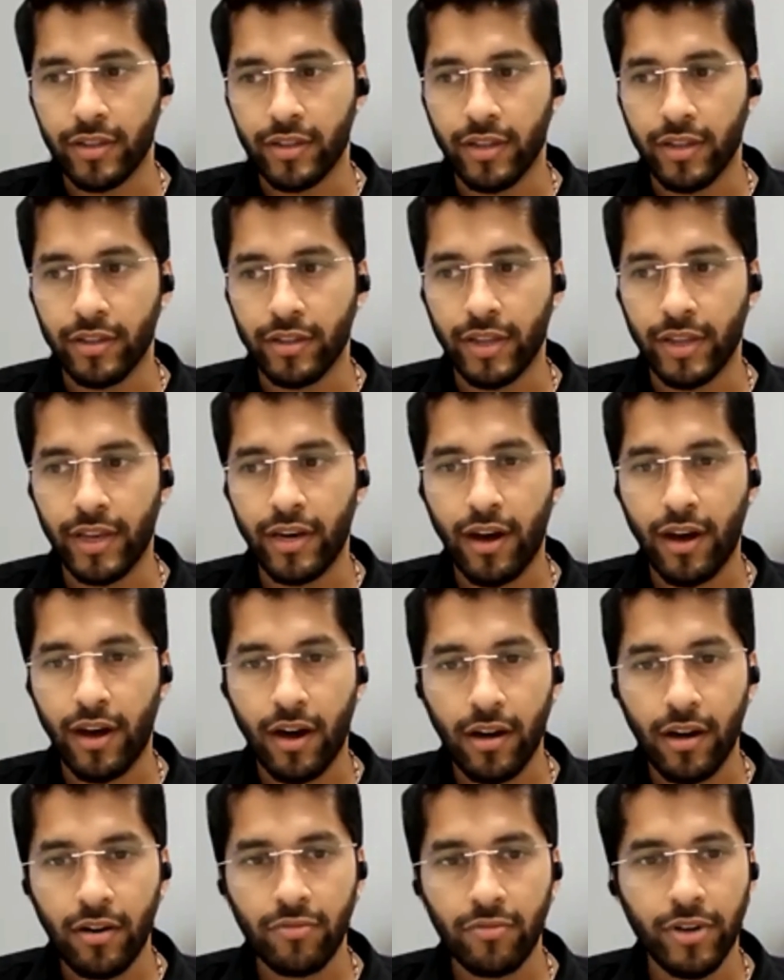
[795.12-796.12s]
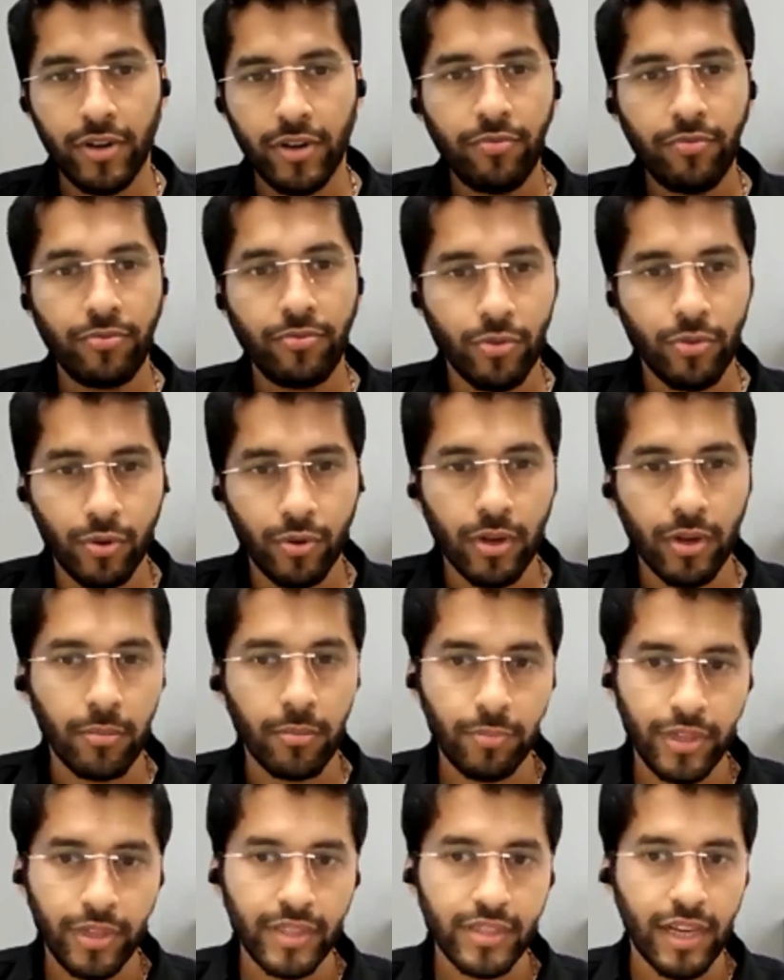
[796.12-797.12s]
There are very few
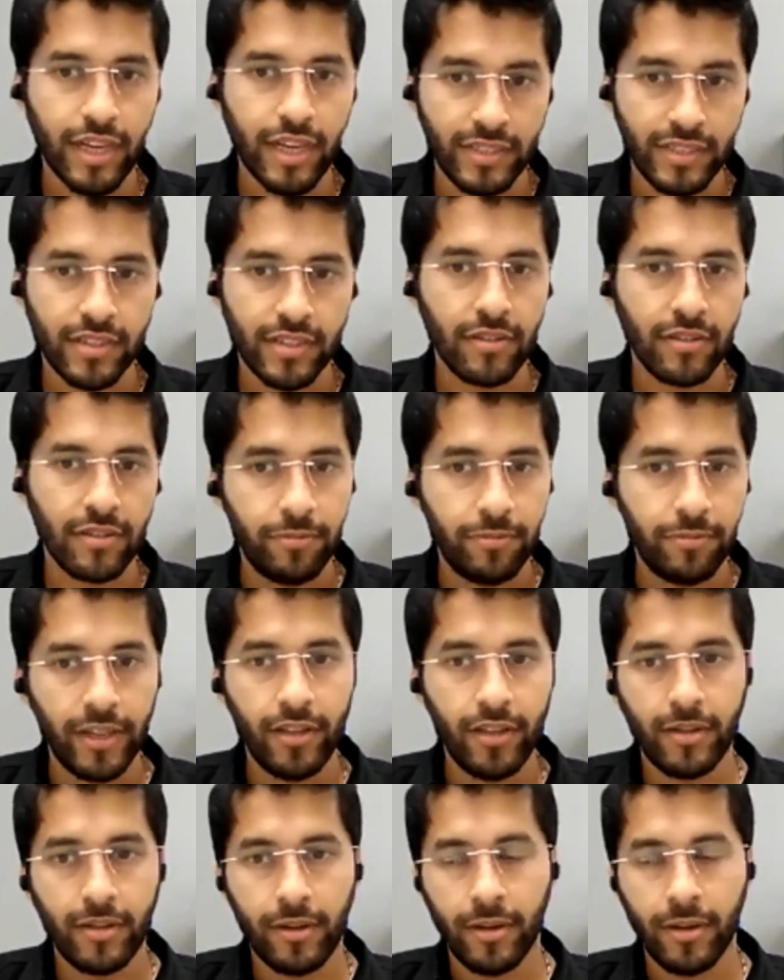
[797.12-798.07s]
companies, I still feel.